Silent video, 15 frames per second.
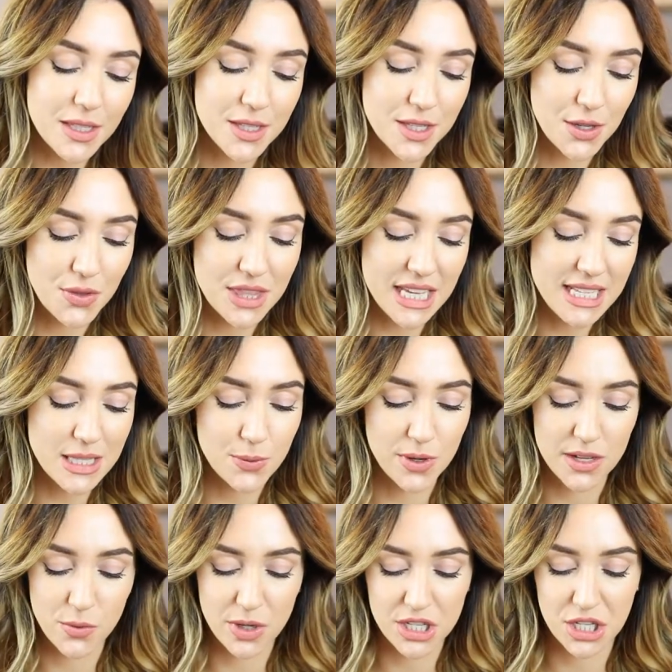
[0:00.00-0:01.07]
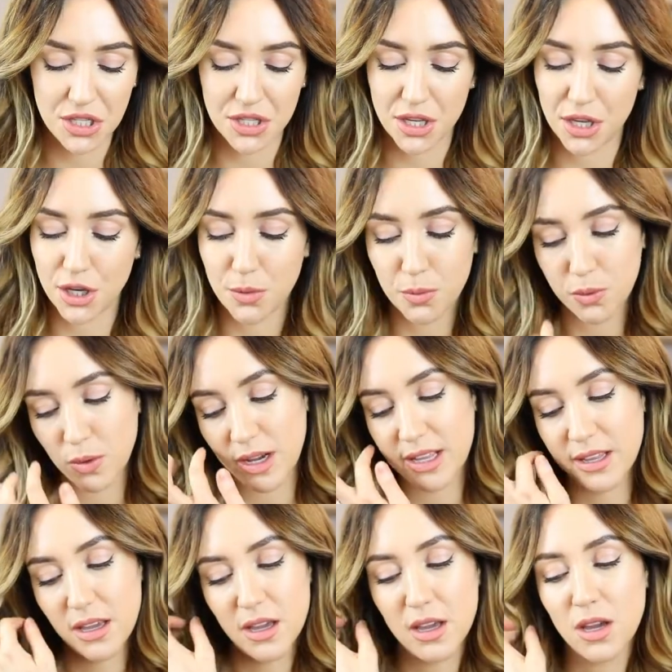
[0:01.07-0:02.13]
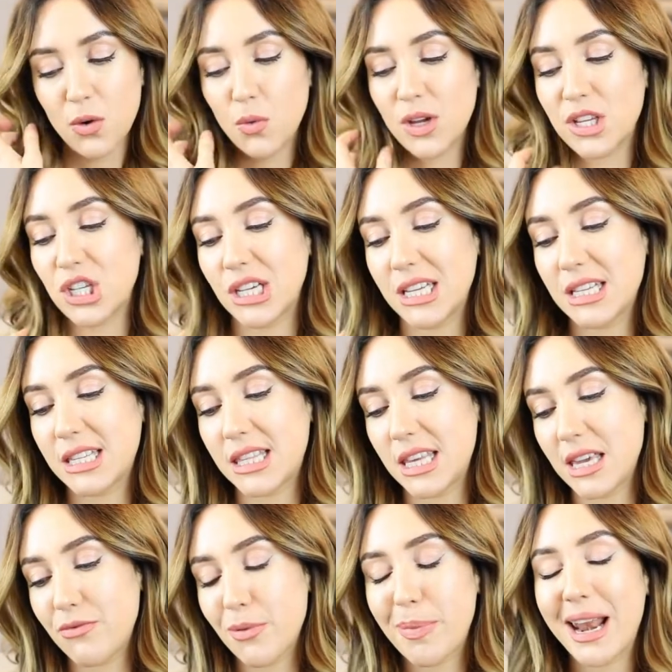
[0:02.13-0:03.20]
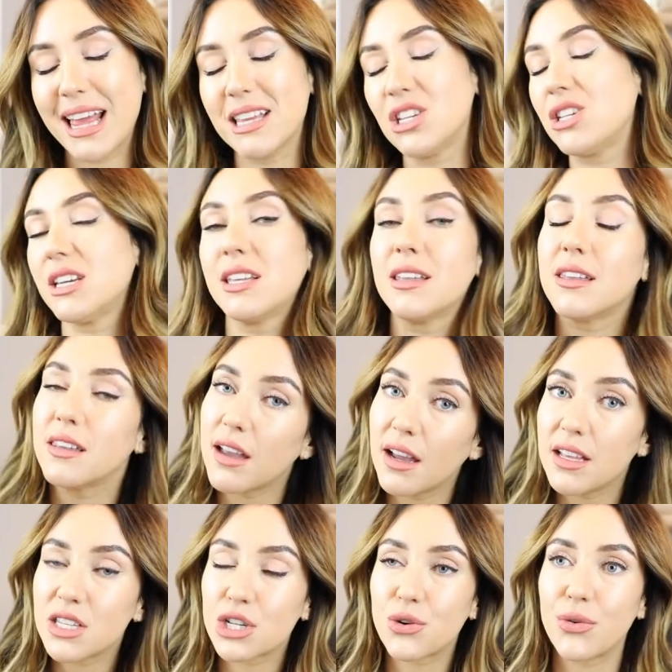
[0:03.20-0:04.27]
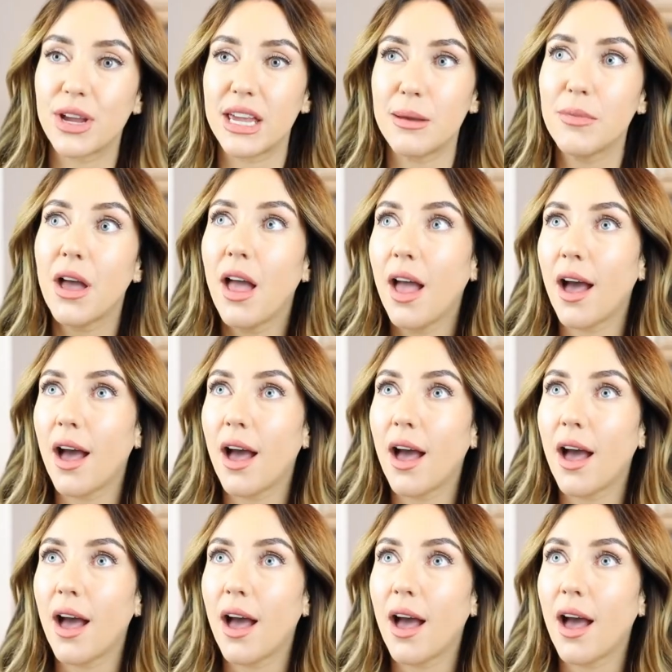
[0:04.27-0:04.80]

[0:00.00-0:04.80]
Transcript: So this one, which is the Goop one, which is the Replenishing Night Cream,